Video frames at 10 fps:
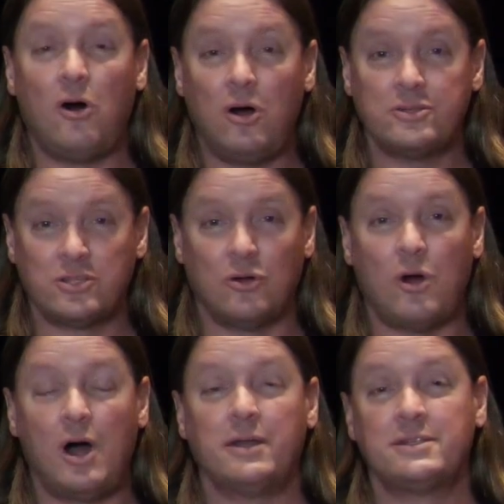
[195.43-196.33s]
also
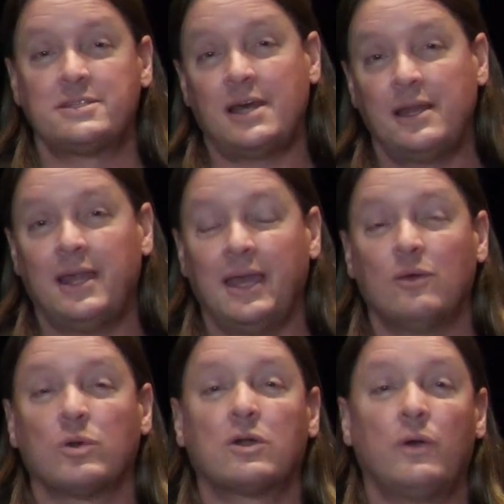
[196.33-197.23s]
on Sunday,
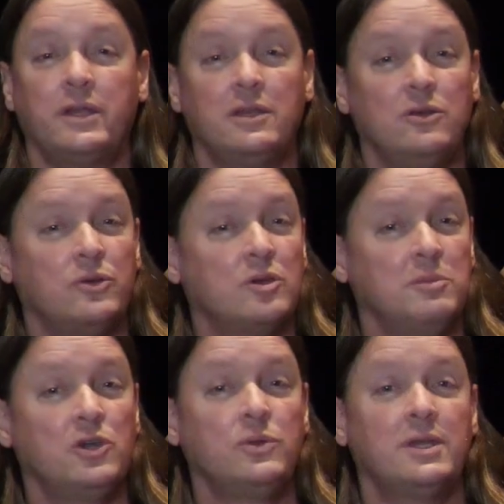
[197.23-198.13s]
we're going to do
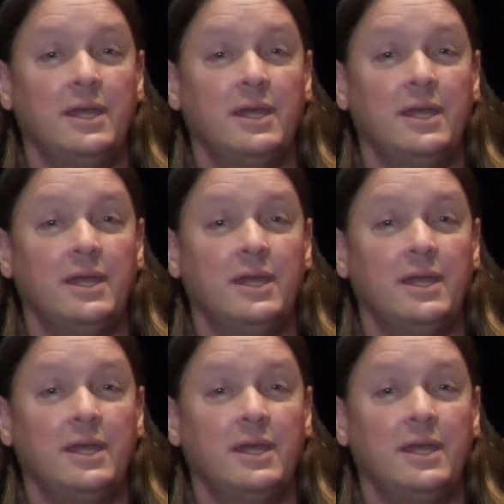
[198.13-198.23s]
communion